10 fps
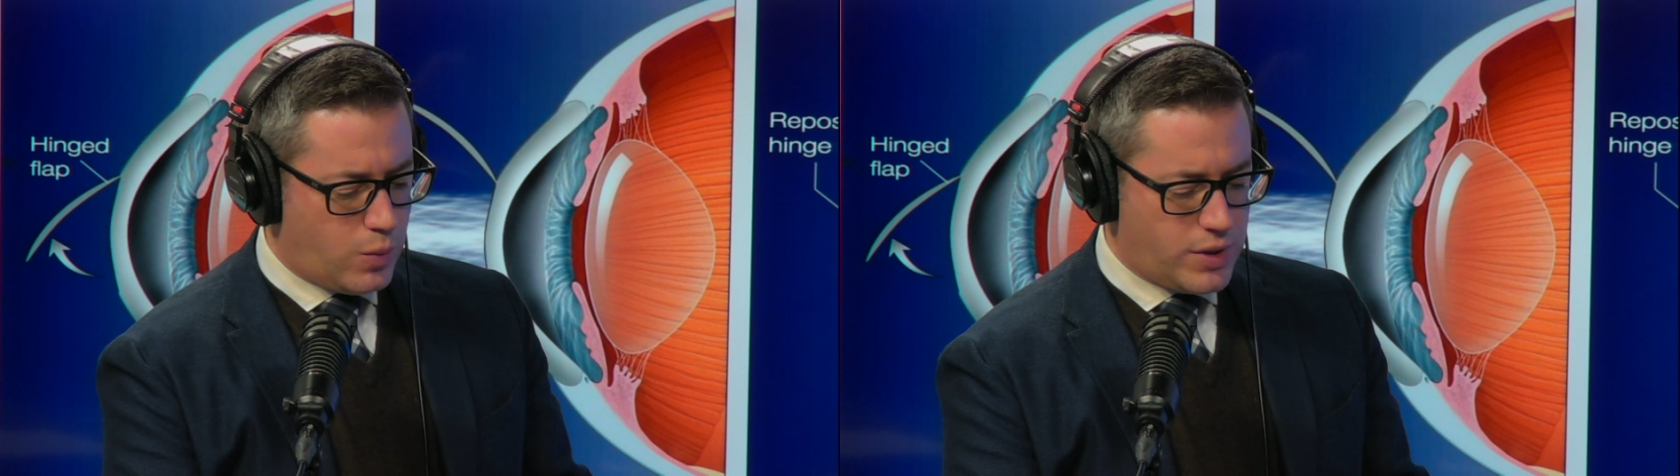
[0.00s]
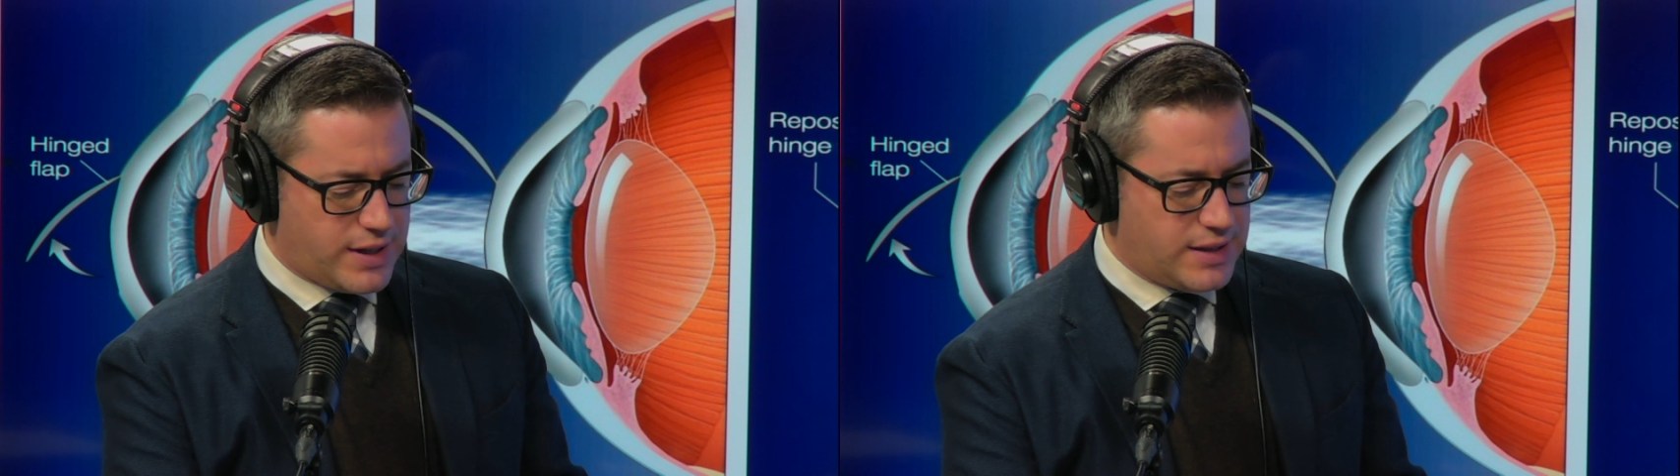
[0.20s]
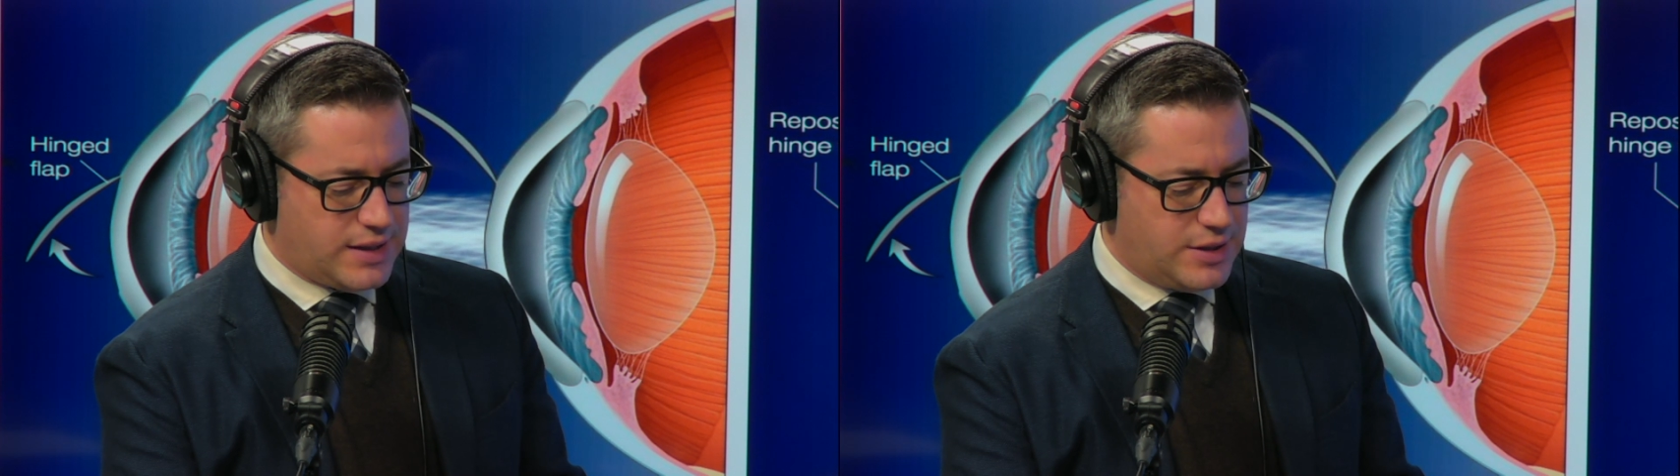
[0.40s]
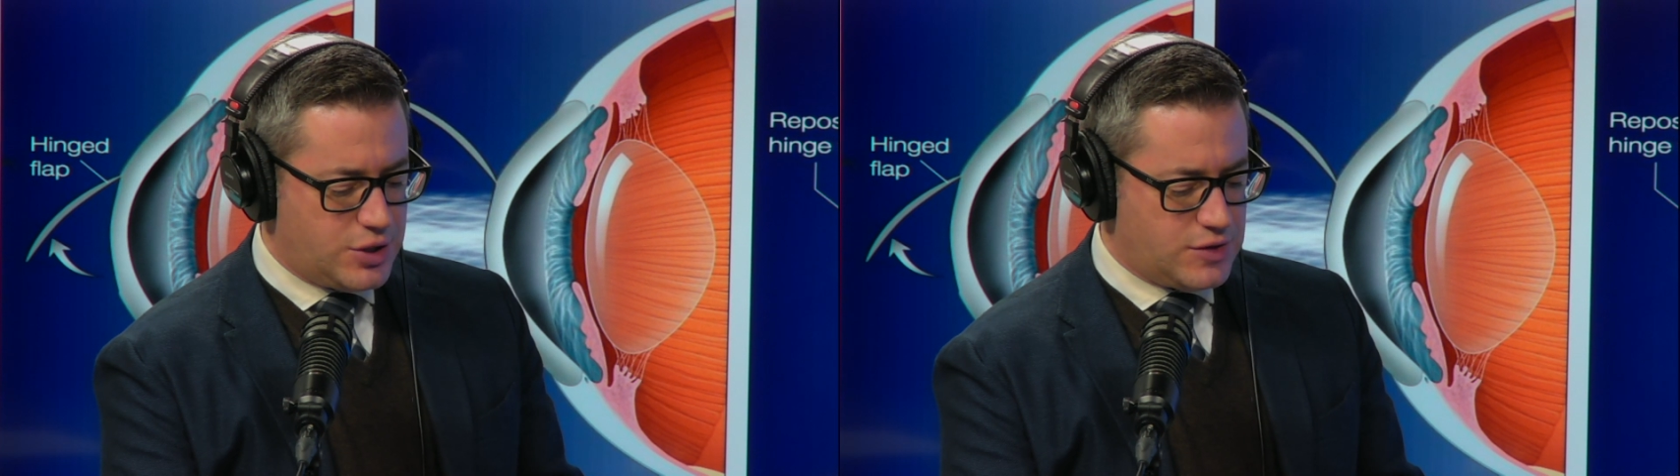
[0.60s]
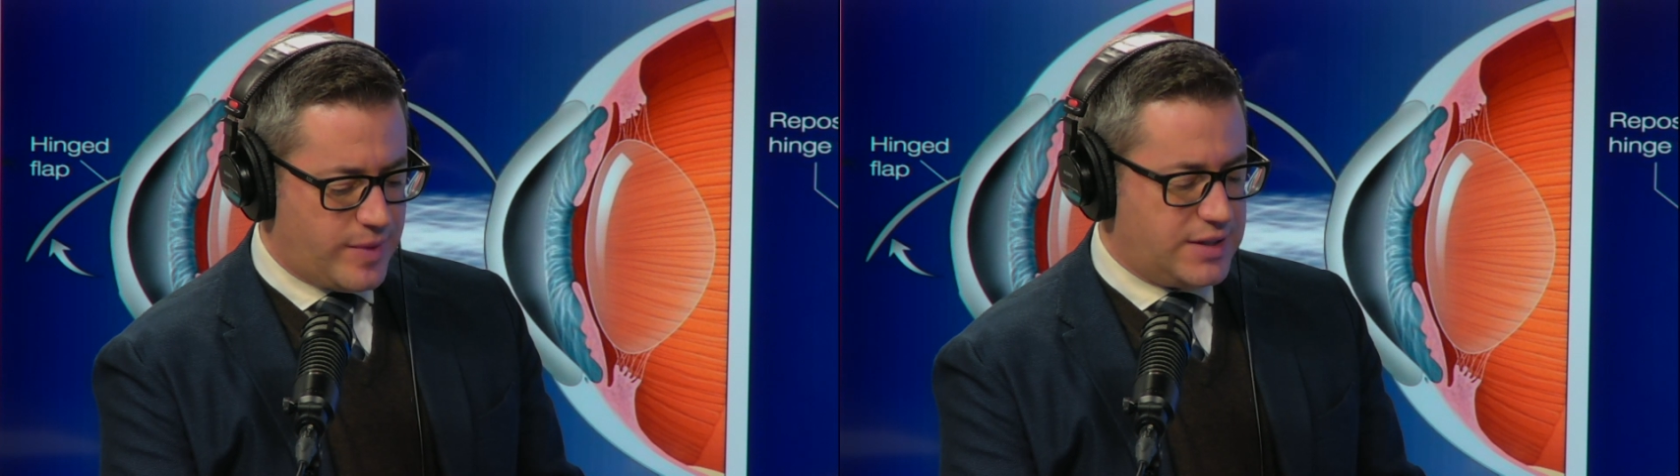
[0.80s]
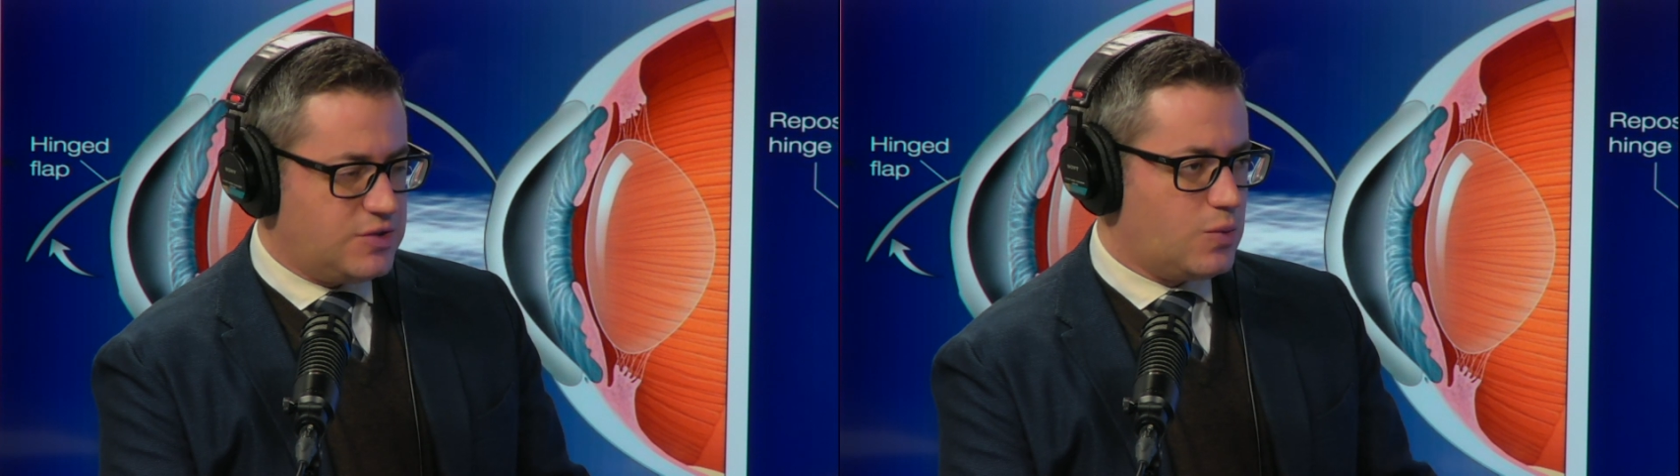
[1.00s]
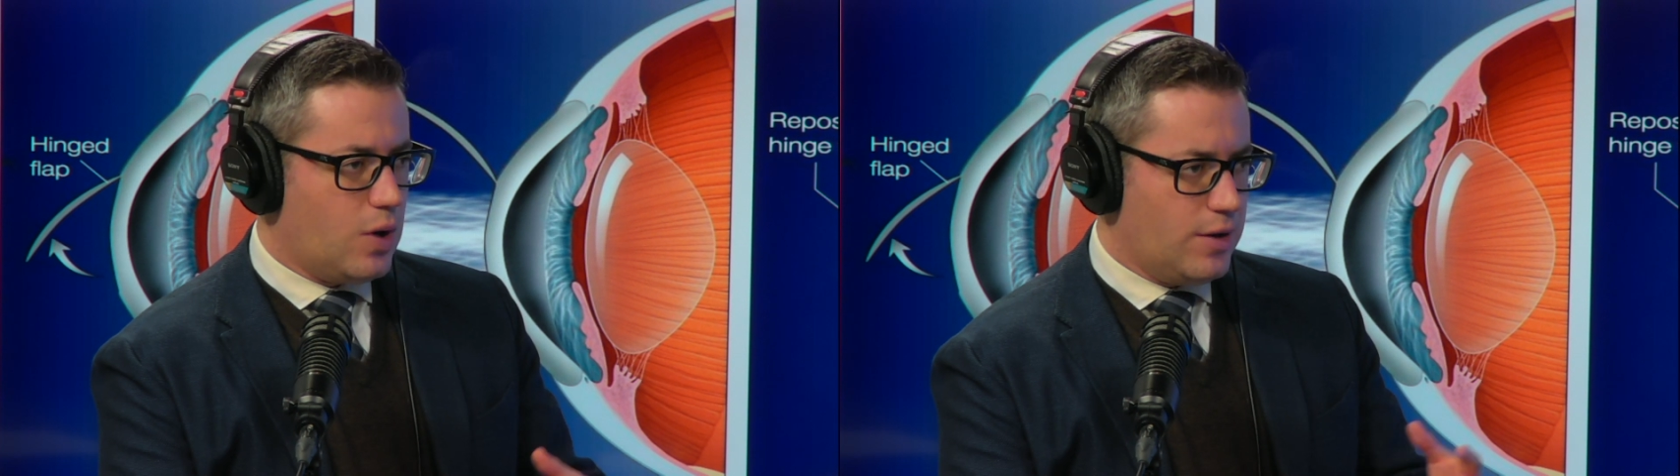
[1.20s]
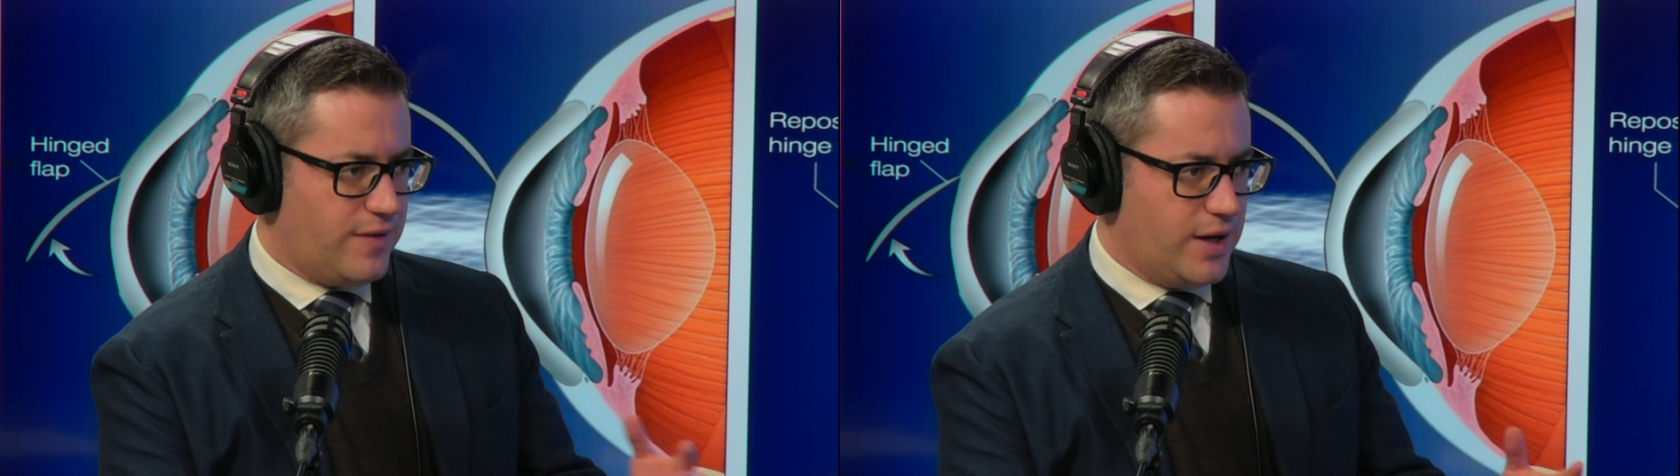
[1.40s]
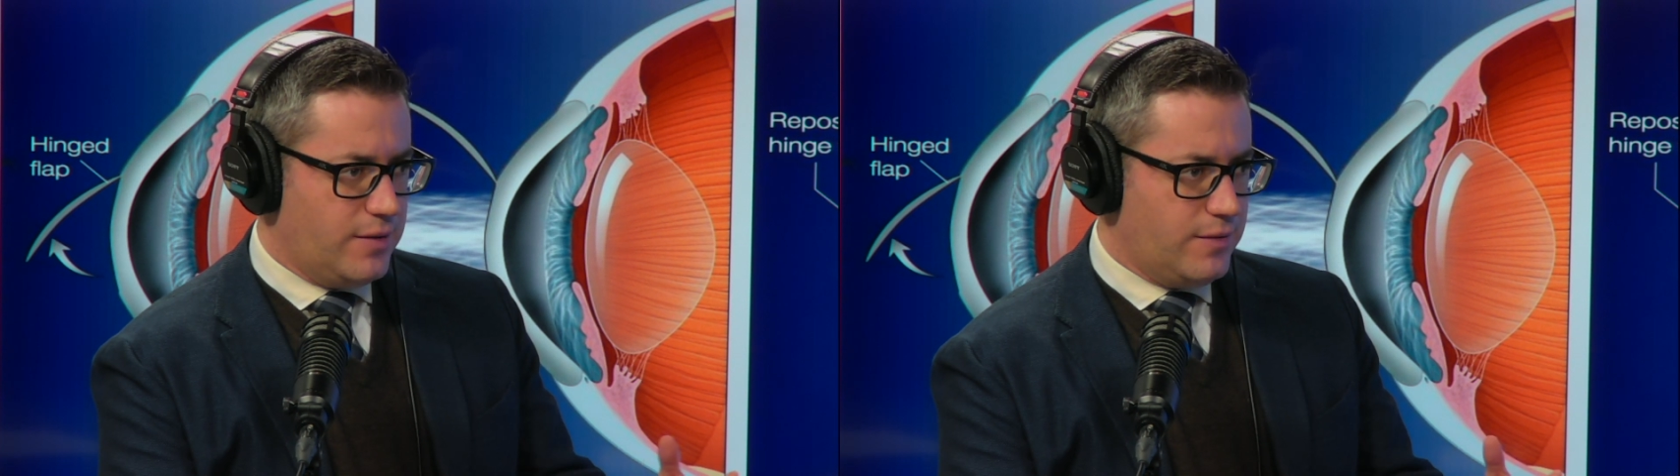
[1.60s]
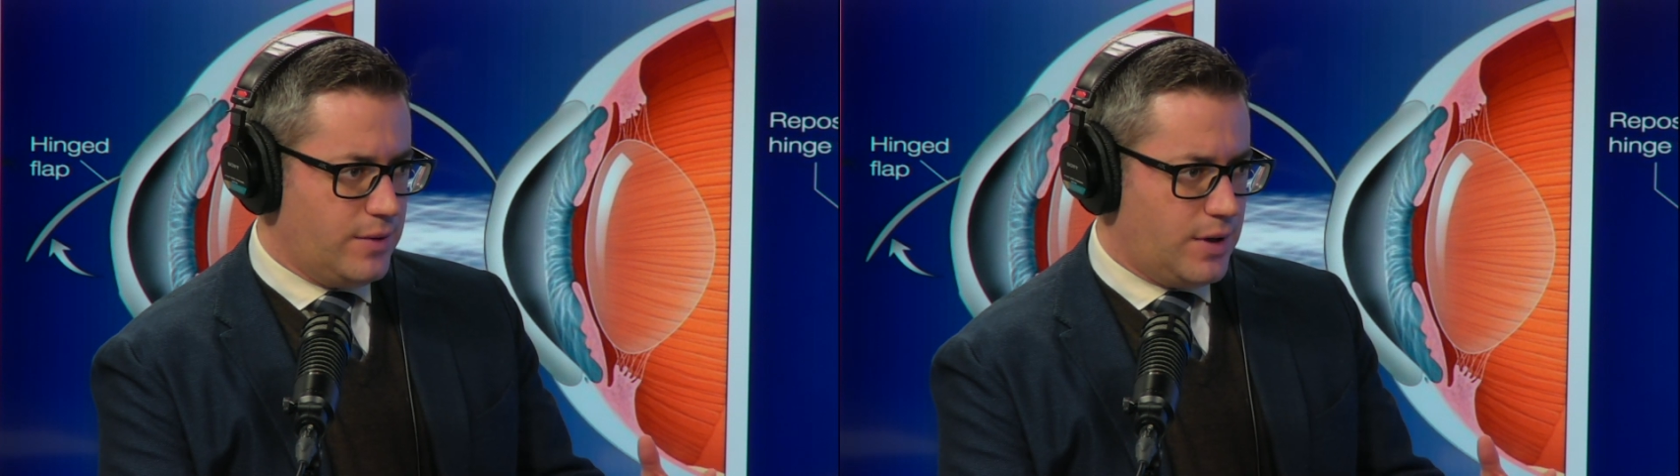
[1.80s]
what kind of conditions might disqualify
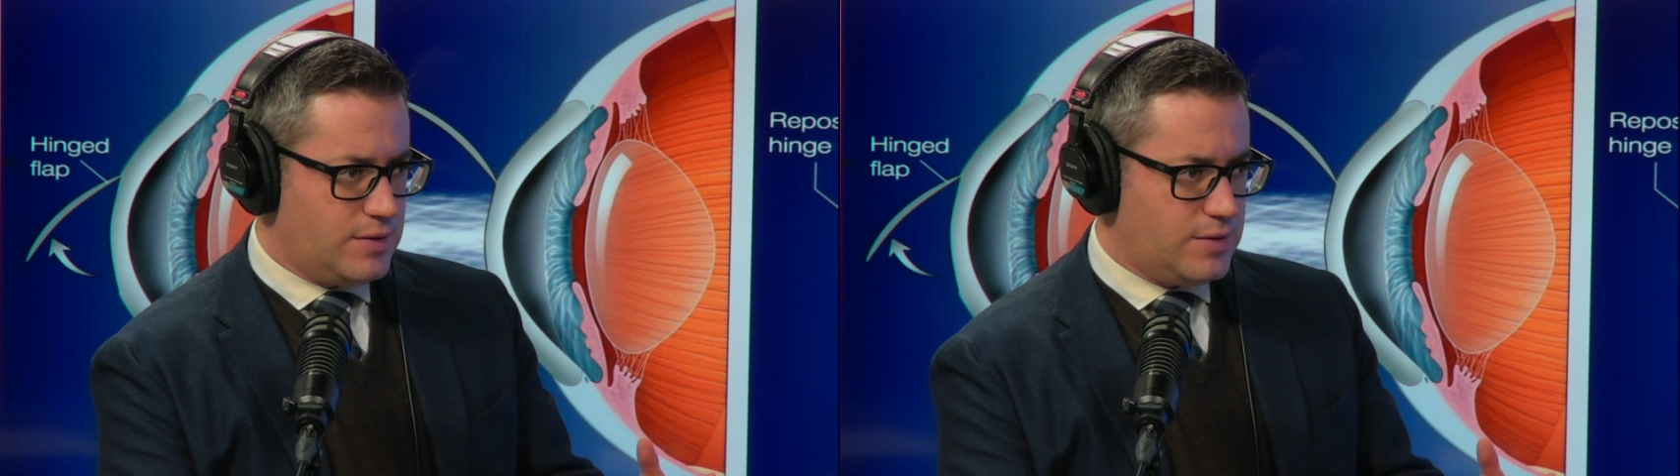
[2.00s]
uh,